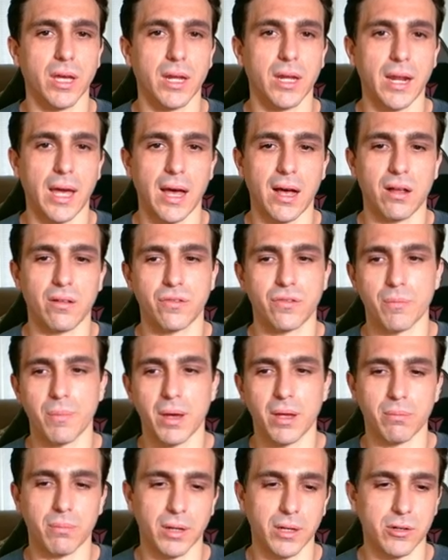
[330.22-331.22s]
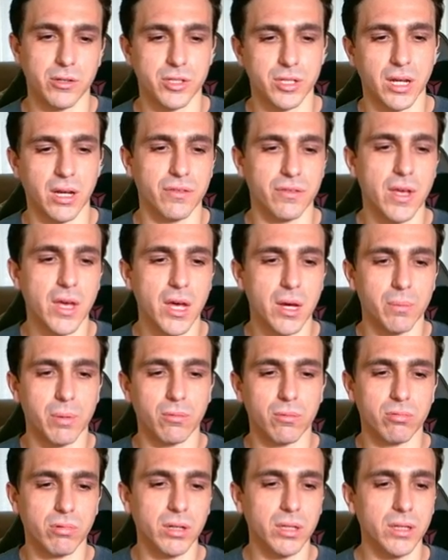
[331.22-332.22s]
at Alphabet, Microsoft, but
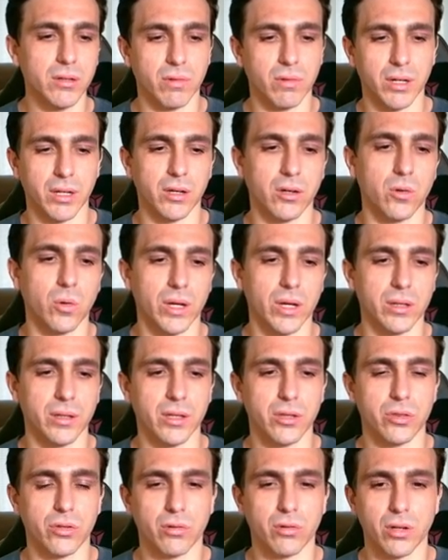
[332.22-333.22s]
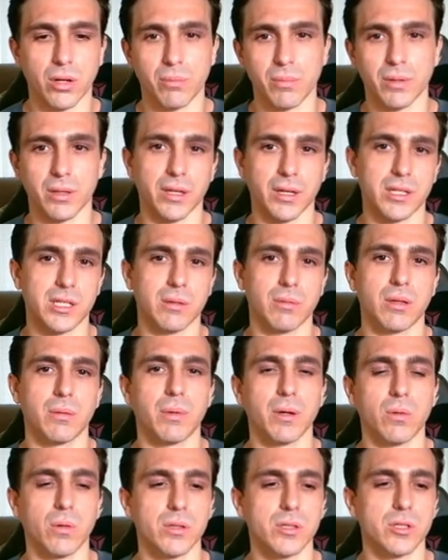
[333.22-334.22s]
really running quickly through them, like some of the
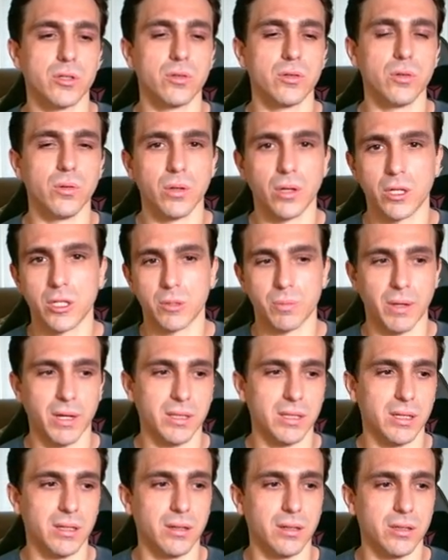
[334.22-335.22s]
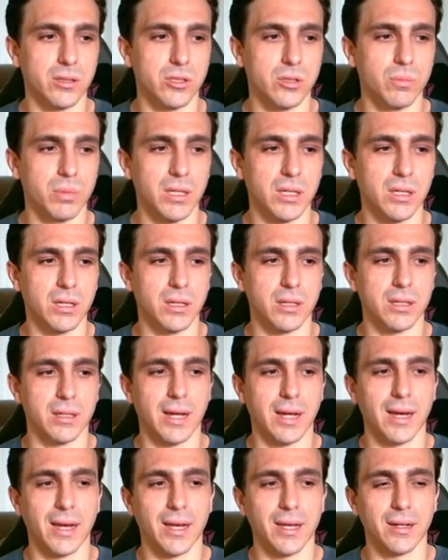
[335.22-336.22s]
big ones. Google expected to be
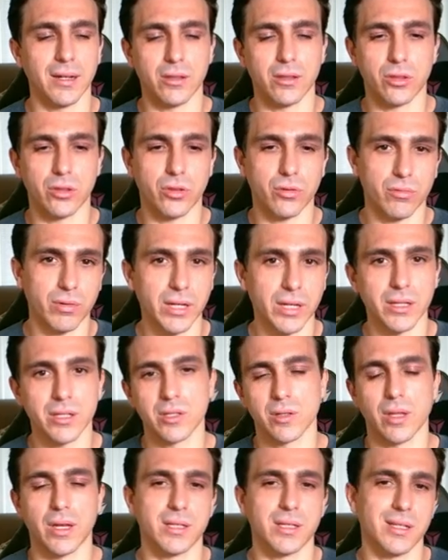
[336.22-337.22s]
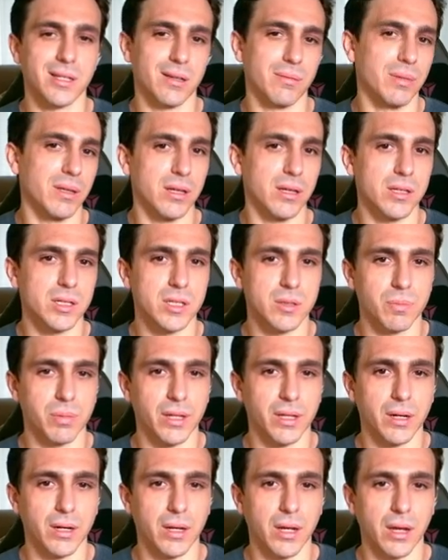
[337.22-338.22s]
9 and 3, so that's going to be a
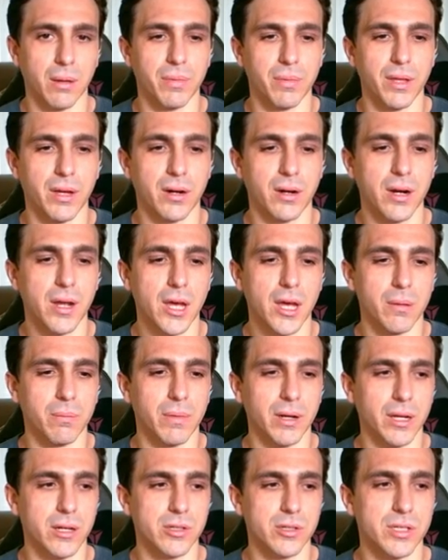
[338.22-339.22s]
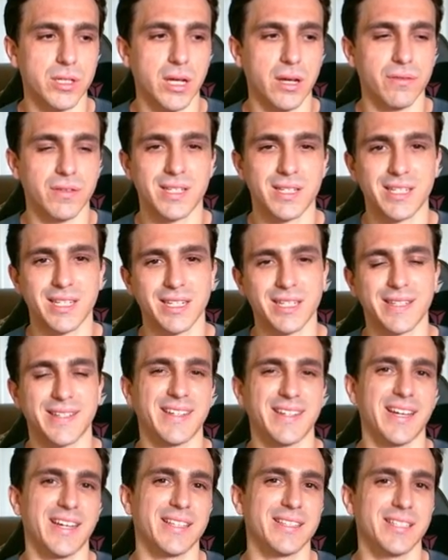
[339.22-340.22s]
split up there. Microsoft 6 and
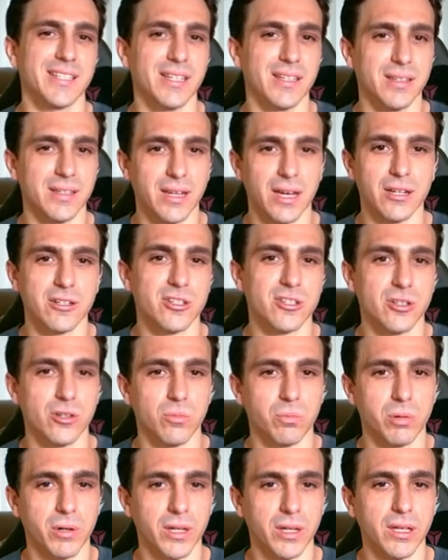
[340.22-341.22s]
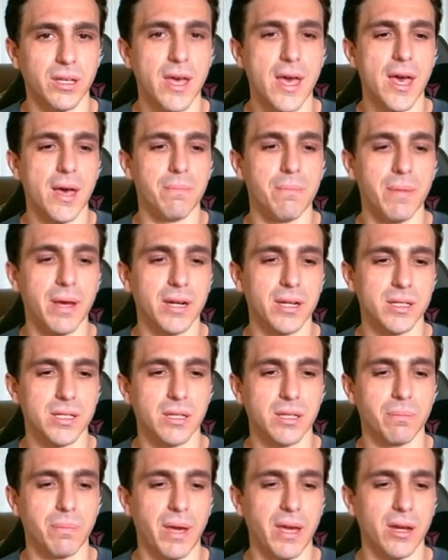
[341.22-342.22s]
19, not so pretty. Meta's
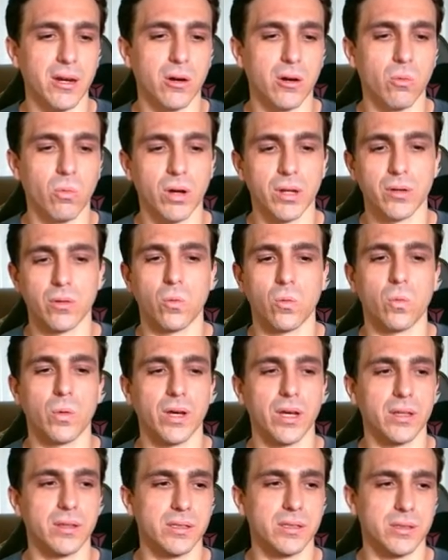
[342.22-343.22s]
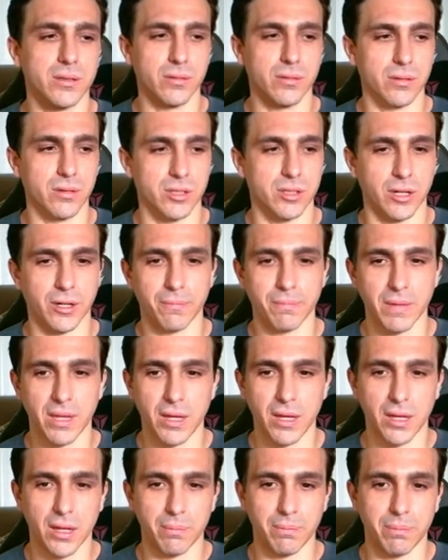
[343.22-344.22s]
the banger one with sorry,
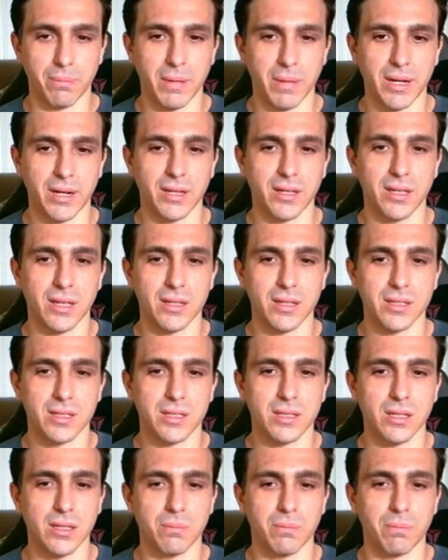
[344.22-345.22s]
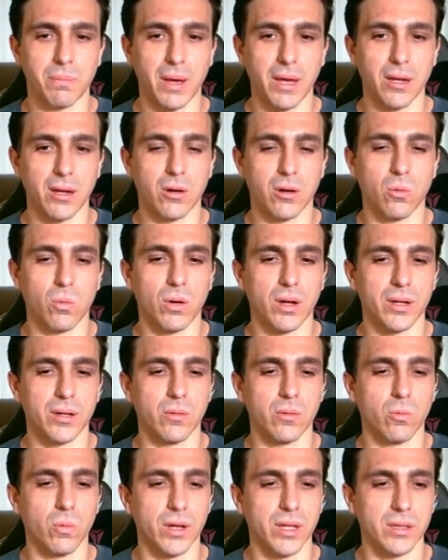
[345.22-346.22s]
Meta is the banger one
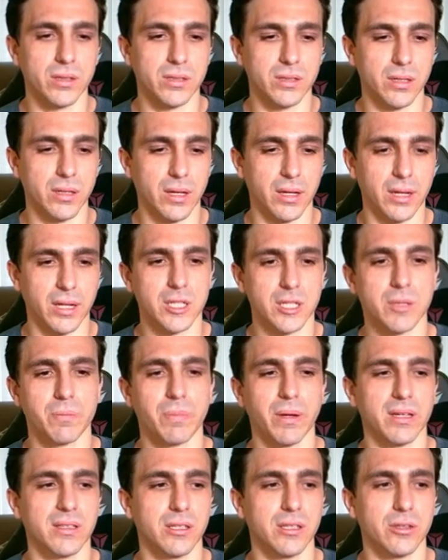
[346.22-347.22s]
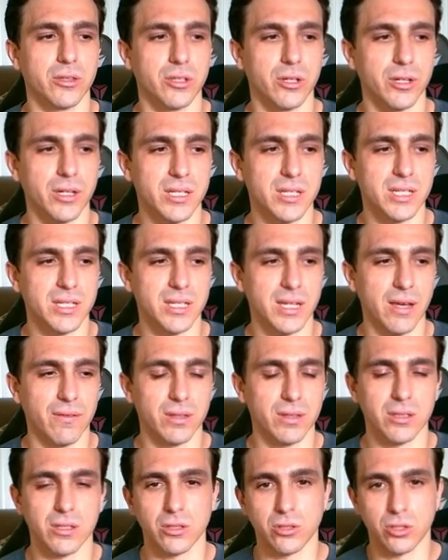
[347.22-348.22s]
with an expected
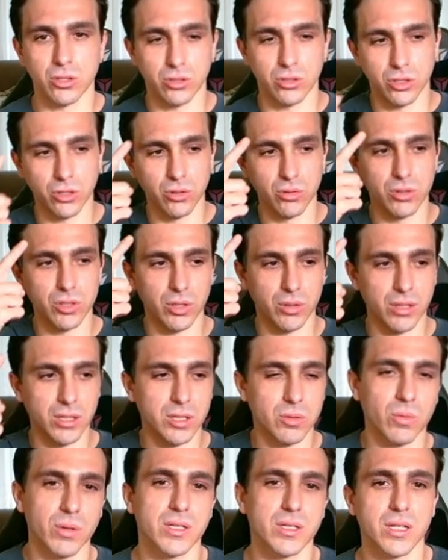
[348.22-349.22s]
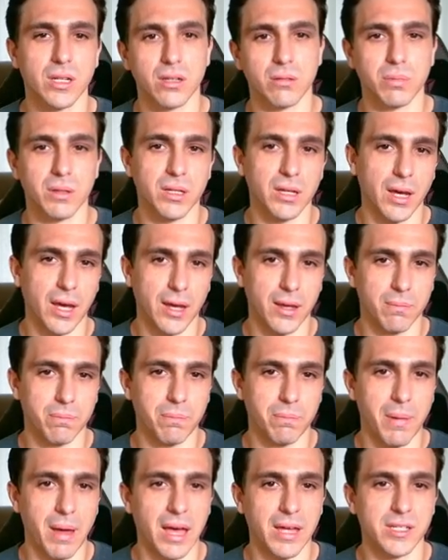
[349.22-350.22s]
37 to 2. So this one's going to be a
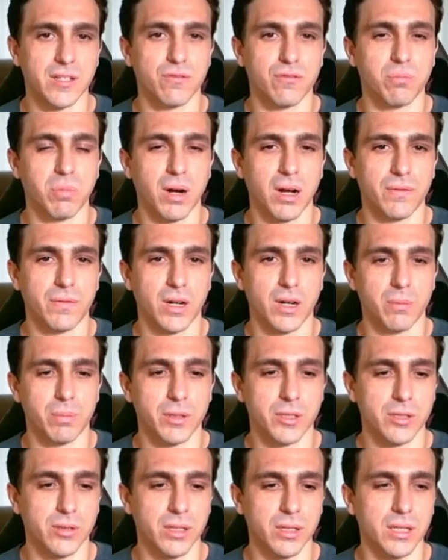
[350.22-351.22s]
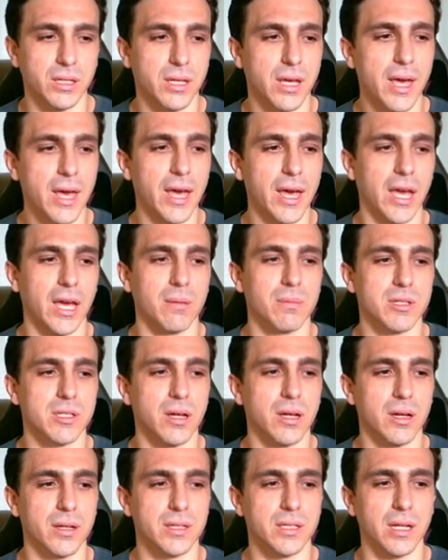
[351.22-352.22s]
massive profit opportunity.
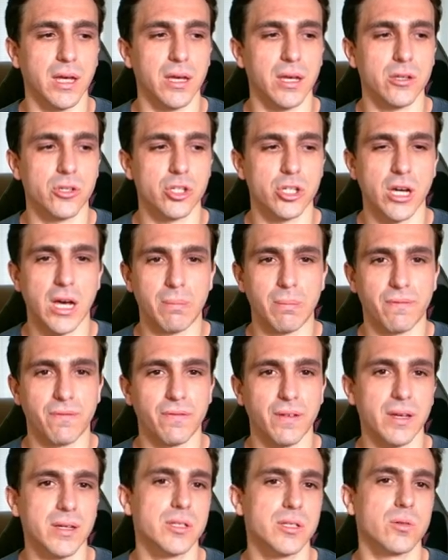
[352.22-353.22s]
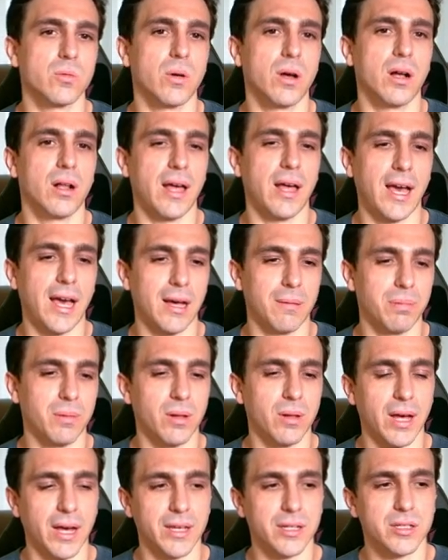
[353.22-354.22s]
Amazon's a chop fest, while
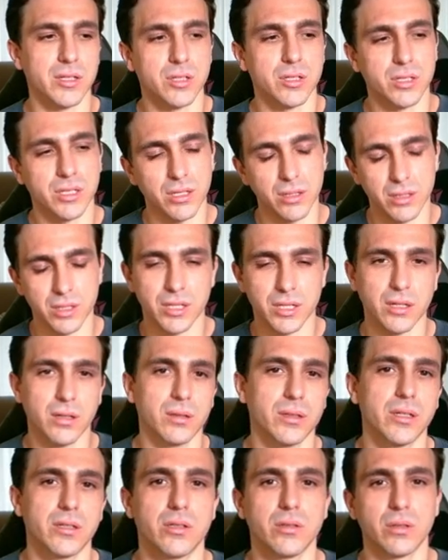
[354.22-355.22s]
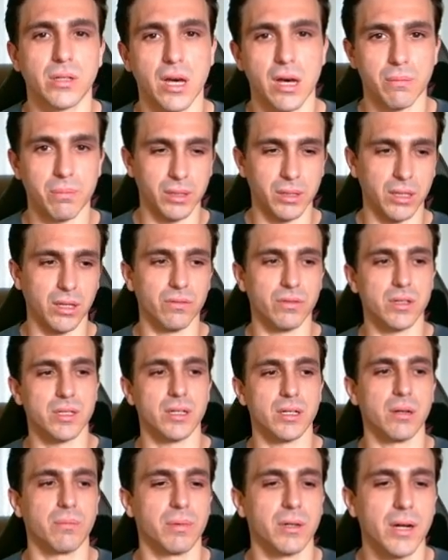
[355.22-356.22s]
Apple, I sincerely do not believe this
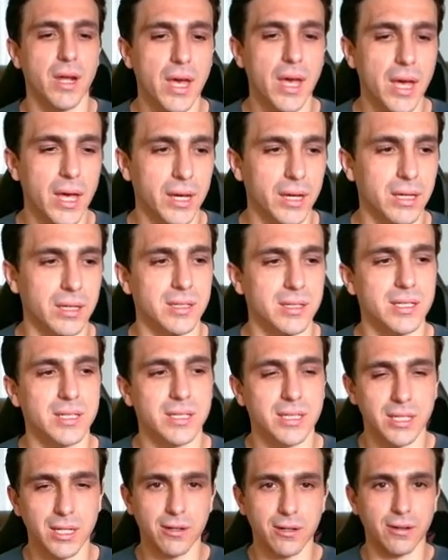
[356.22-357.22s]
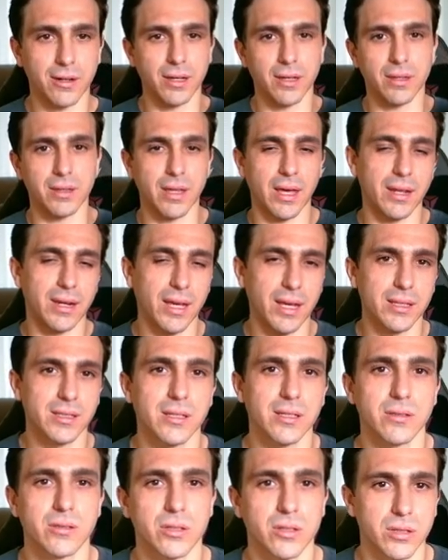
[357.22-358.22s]
number, considering that
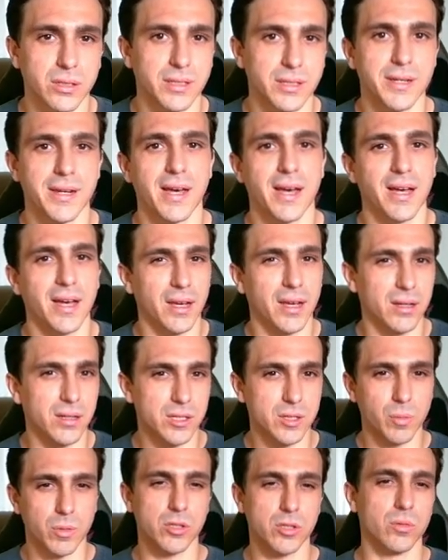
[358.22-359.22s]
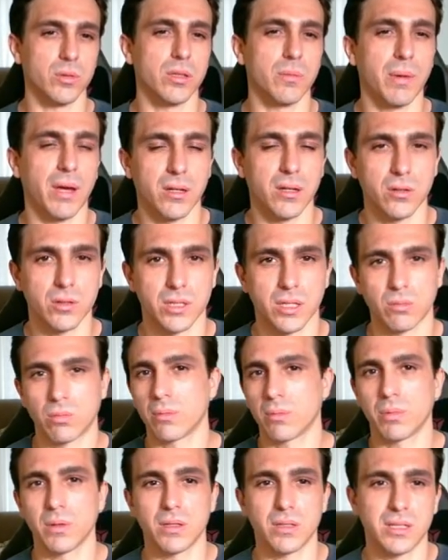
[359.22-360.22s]
18 to 9, especially with the bad news that
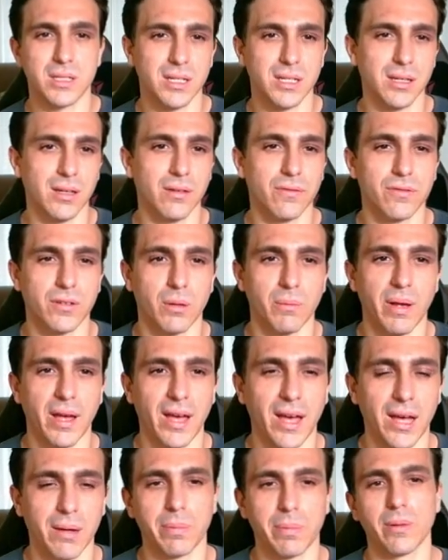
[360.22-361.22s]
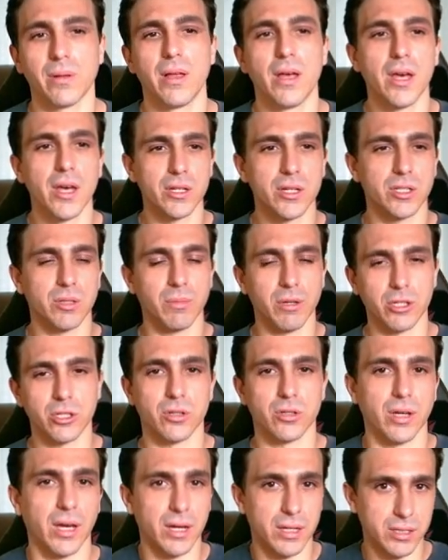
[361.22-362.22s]
we've been seeing from Apple. So make sure
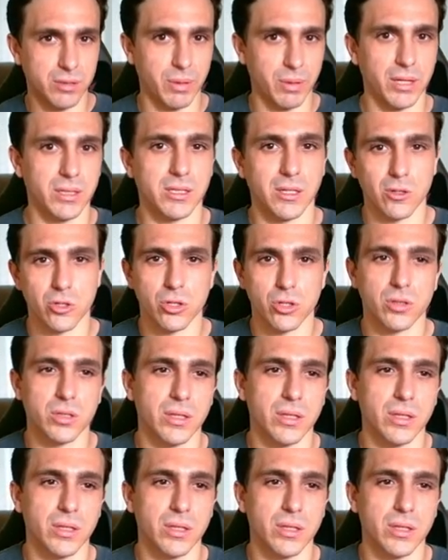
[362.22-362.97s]
you guys pay attention to